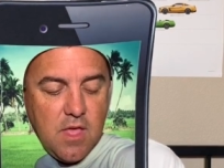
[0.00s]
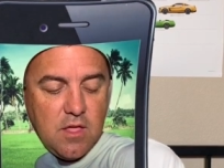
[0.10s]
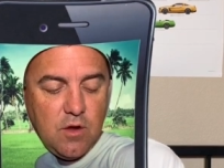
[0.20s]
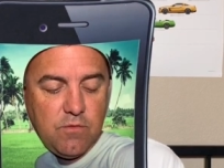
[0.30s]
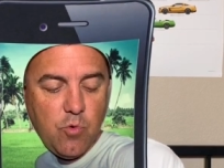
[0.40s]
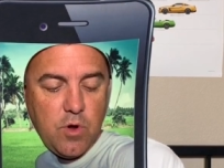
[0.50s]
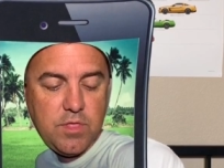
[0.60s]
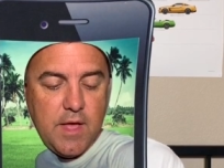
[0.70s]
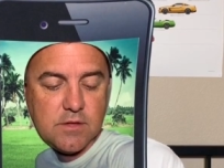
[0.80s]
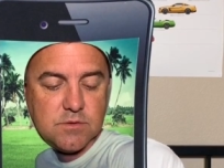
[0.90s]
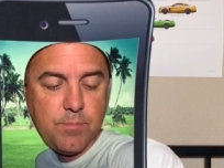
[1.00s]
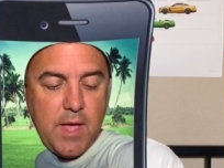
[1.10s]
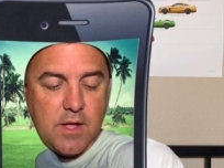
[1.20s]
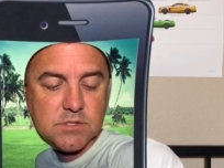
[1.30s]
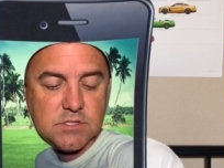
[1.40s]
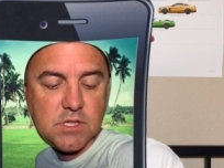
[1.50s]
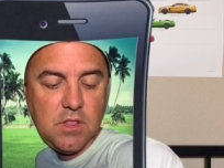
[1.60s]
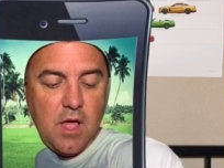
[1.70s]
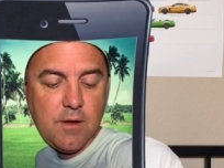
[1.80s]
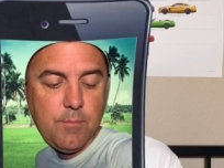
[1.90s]
You know, 40,000 pounds, that's a
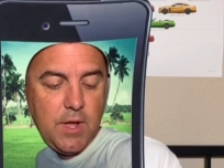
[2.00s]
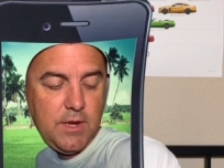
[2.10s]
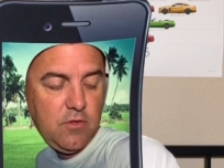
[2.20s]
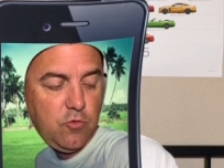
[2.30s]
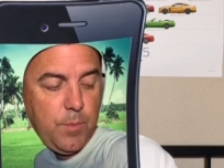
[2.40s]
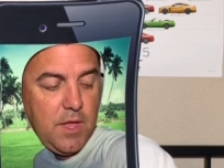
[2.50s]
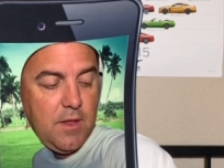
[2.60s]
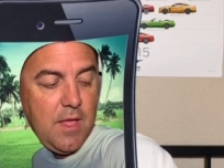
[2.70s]
lot of money to spend.